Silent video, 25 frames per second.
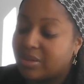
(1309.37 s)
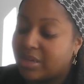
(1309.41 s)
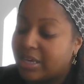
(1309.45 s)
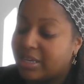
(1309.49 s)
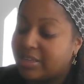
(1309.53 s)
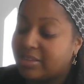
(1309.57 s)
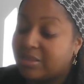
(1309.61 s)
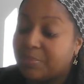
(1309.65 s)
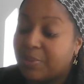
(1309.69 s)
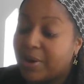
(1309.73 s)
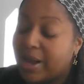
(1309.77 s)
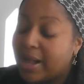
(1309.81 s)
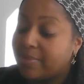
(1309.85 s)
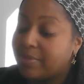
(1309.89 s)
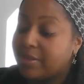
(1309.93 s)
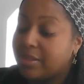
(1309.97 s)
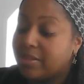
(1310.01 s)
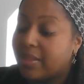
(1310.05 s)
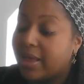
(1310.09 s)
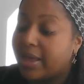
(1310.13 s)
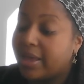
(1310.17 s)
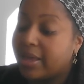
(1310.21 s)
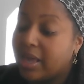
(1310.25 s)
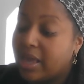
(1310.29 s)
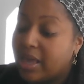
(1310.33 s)
It's probably
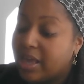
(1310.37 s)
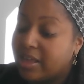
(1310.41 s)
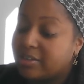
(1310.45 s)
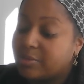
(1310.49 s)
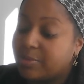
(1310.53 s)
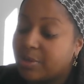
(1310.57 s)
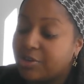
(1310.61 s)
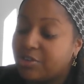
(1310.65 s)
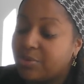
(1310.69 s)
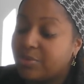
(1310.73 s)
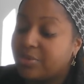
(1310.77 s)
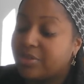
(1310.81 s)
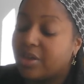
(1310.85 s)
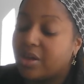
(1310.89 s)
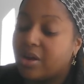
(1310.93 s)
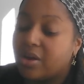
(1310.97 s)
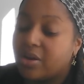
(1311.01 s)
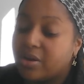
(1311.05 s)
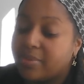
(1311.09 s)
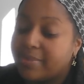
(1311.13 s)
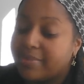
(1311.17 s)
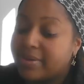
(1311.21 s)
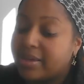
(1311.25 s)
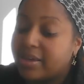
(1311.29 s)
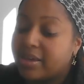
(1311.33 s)
like, especially with the
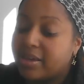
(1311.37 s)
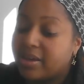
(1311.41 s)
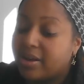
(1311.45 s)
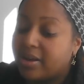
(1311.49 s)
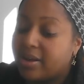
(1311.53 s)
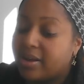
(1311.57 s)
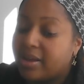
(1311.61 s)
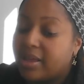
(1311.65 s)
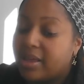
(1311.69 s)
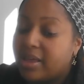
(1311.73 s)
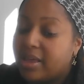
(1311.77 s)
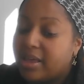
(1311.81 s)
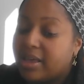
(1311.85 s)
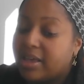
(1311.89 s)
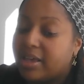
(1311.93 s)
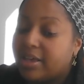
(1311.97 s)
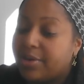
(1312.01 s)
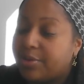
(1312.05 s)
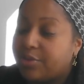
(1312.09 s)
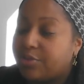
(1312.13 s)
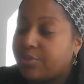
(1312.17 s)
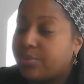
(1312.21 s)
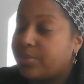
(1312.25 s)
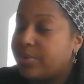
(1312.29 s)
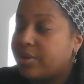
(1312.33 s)
Hermit here,
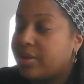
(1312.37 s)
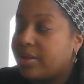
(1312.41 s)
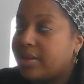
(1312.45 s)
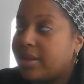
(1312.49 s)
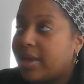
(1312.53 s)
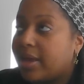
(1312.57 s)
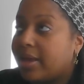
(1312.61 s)
it's real.